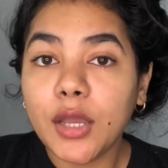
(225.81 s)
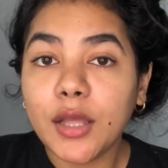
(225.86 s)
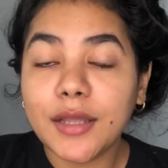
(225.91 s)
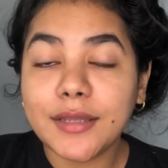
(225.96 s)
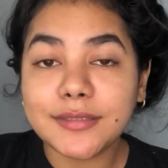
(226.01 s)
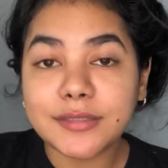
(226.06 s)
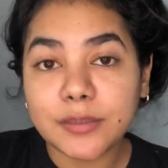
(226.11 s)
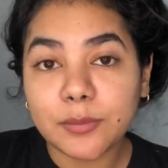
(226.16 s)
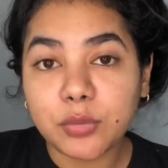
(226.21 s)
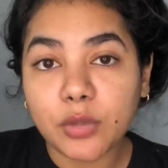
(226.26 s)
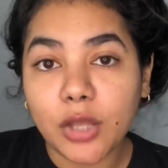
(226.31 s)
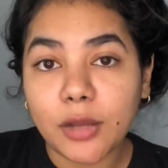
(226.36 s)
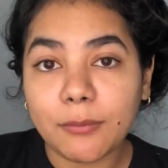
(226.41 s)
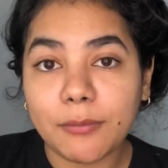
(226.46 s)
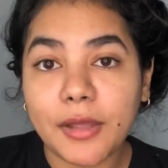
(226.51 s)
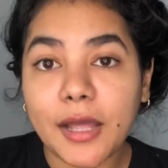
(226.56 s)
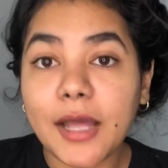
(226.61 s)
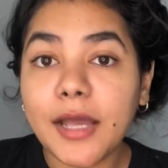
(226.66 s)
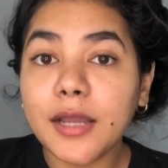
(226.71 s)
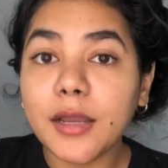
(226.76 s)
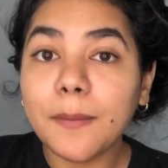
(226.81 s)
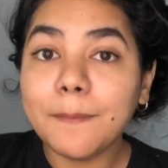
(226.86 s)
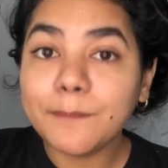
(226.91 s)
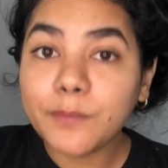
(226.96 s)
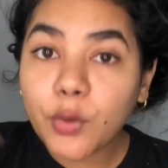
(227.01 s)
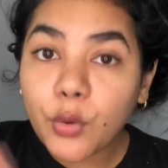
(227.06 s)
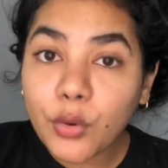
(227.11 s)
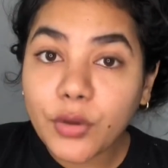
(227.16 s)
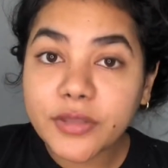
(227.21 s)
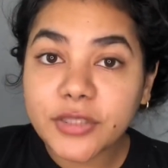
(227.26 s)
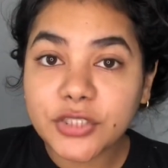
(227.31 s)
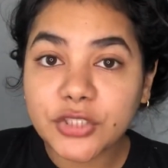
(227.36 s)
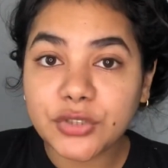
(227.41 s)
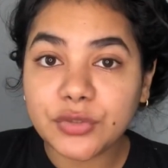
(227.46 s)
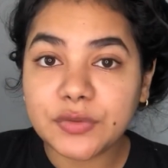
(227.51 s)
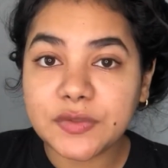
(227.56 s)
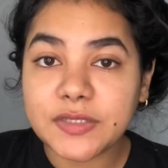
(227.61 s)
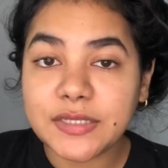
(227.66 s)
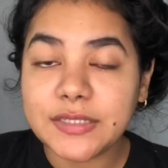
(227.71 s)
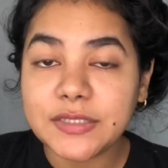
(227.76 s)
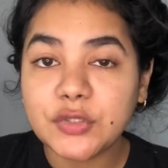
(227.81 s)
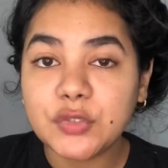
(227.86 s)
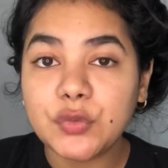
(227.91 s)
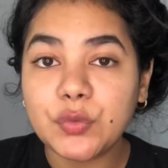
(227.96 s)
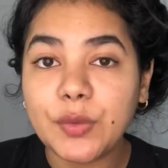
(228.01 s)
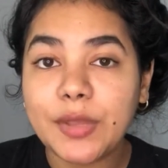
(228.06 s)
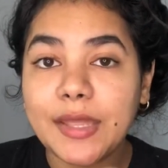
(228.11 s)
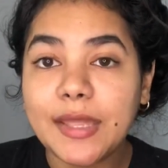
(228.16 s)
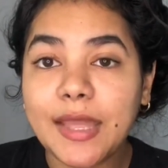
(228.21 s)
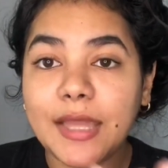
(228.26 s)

a Ziploc bag, pour the juice into it,